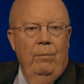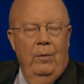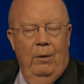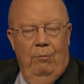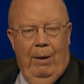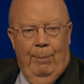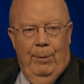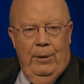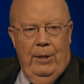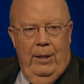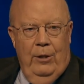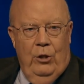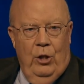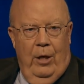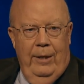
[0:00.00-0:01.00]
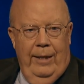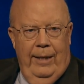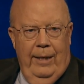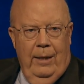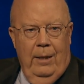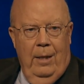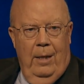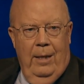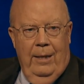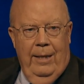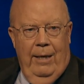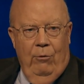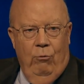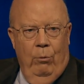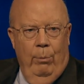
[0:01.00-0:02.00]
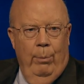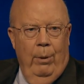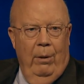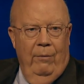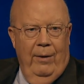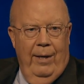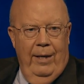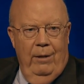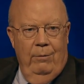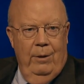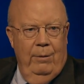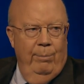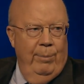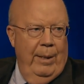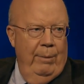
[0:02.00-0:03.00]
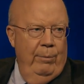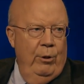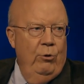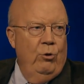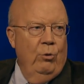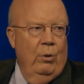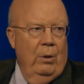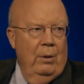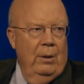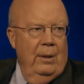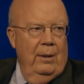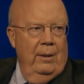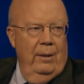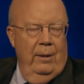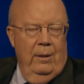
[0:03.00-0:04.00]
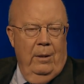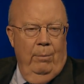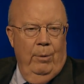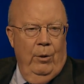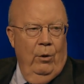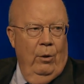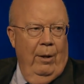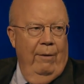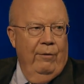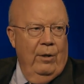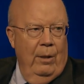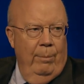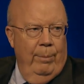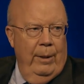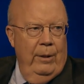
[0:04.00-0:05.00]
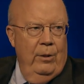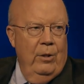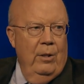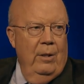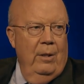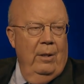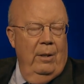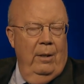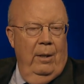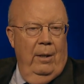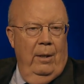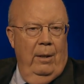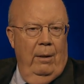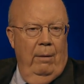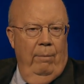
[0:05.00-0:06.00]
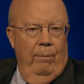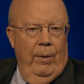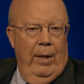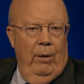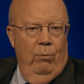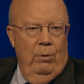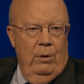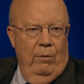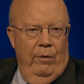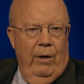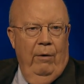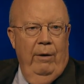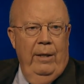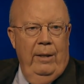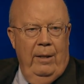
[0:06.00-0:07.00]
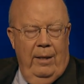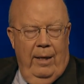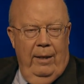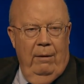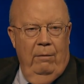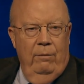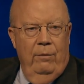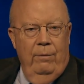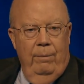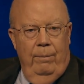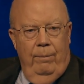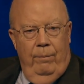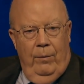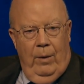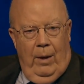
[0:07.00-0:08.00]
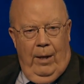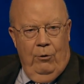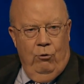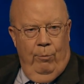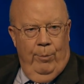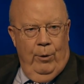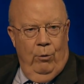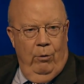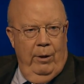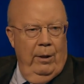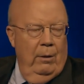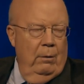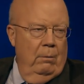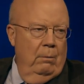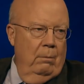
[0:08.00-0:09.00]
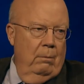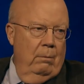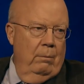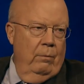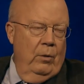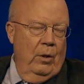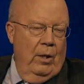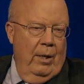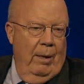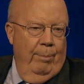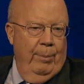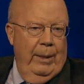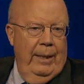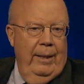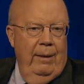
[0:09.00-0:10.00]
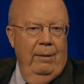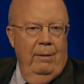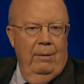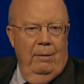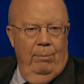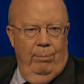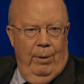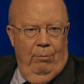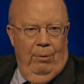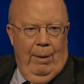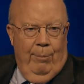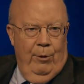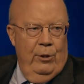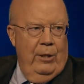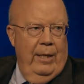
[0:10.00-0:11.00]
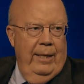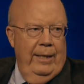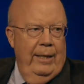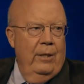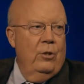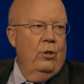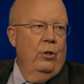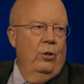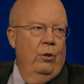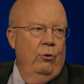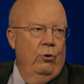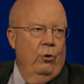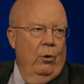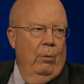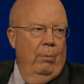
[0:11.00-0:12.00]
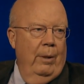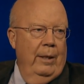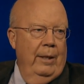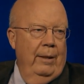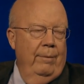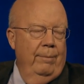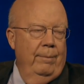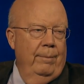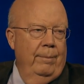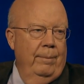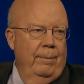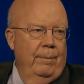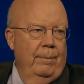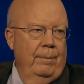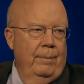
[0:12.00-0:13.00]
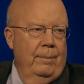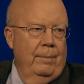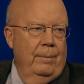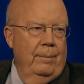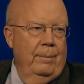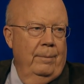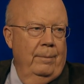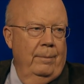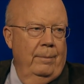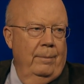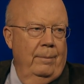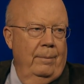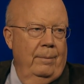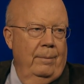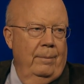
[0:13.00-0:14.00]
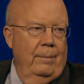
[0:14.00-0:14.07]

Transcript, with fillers: represented John Hancock, Equitable of Iowa, Penn Mutual, and some other life companies. Uh, and it was a very kind of entrepreneurial company, but representing institutional money. And some of the leading New York